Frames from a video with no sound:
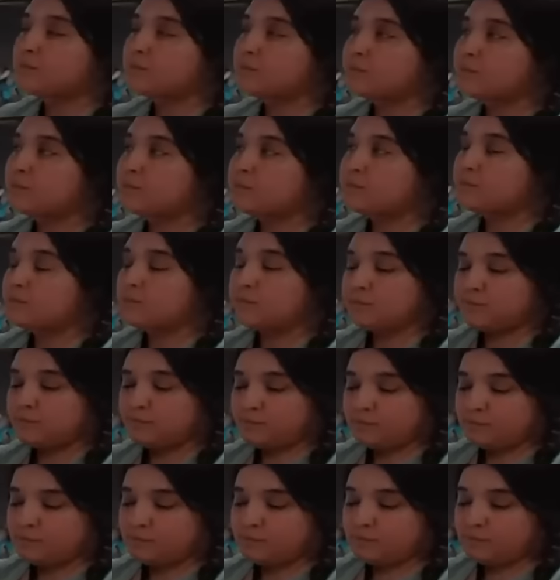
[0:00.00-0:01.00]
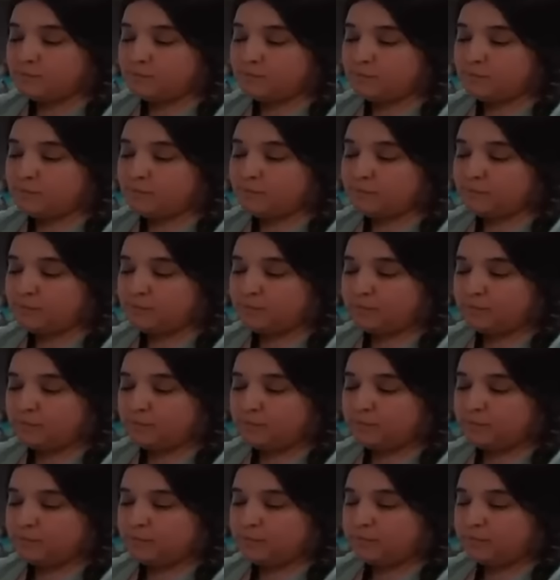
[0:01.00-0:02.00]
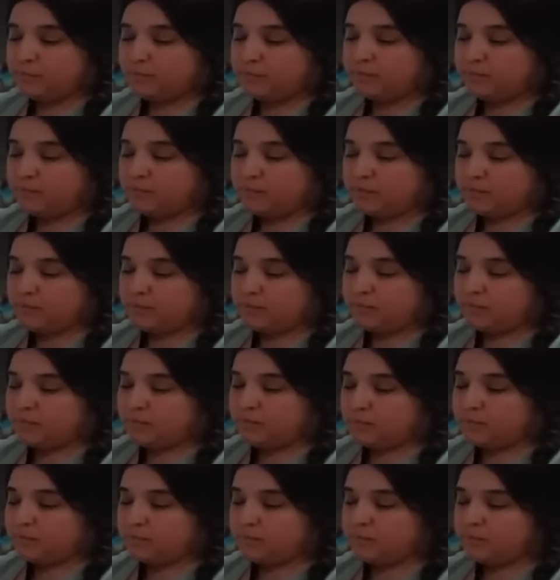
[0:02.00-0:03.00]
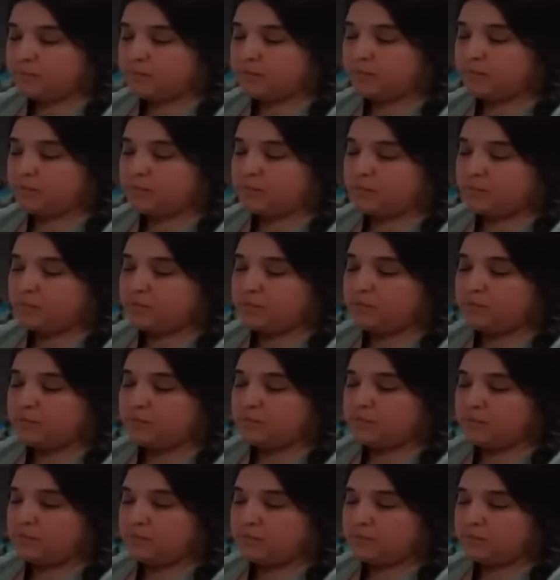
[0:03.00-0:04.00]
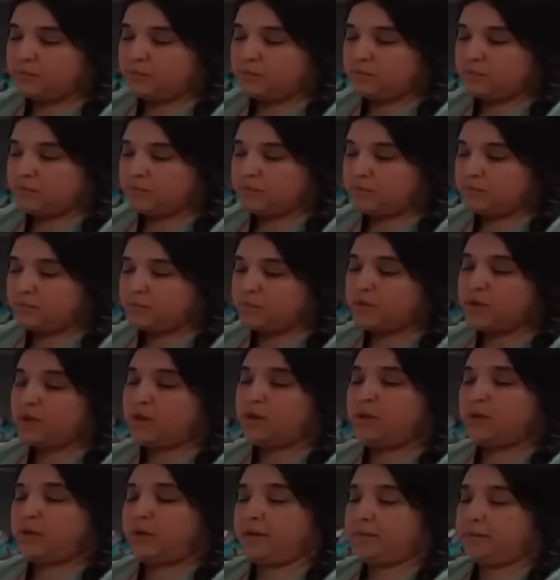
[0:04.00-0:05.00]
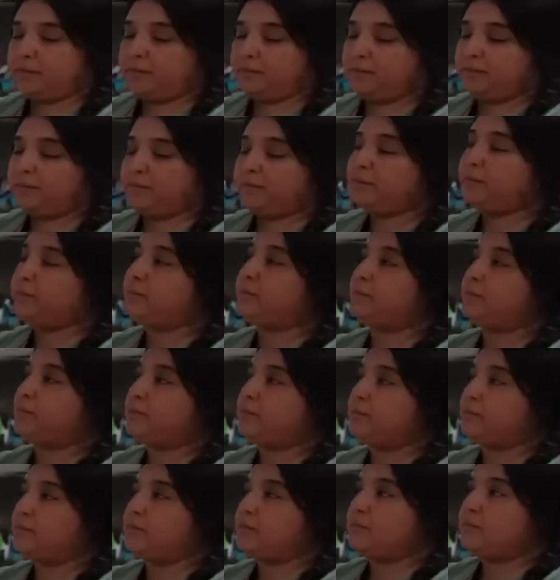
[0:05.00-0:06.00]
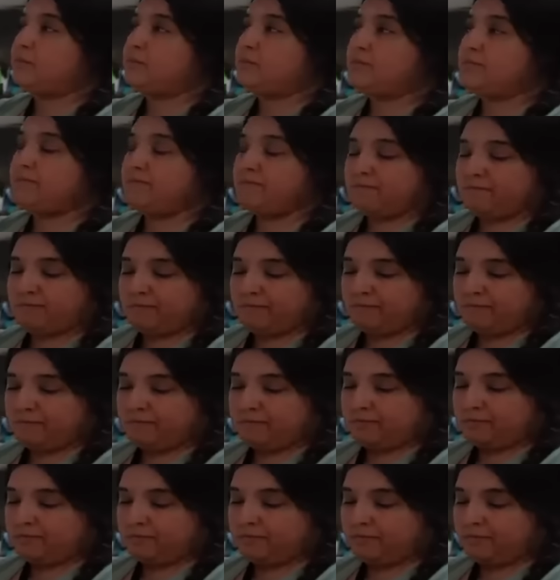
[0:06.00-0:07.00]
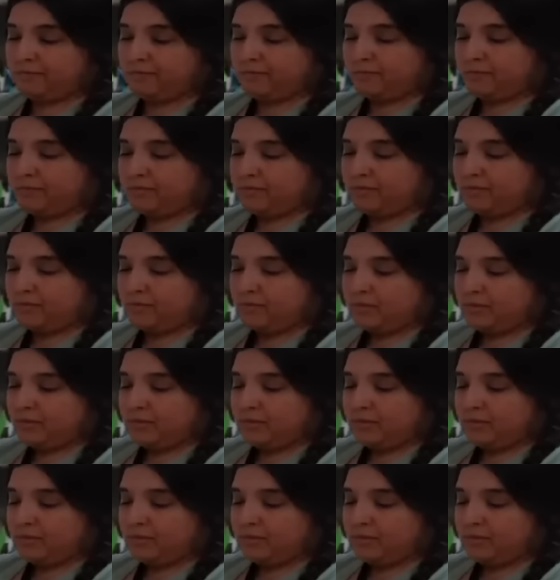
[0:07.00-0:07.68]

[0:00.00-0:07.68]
The person shown says nothing.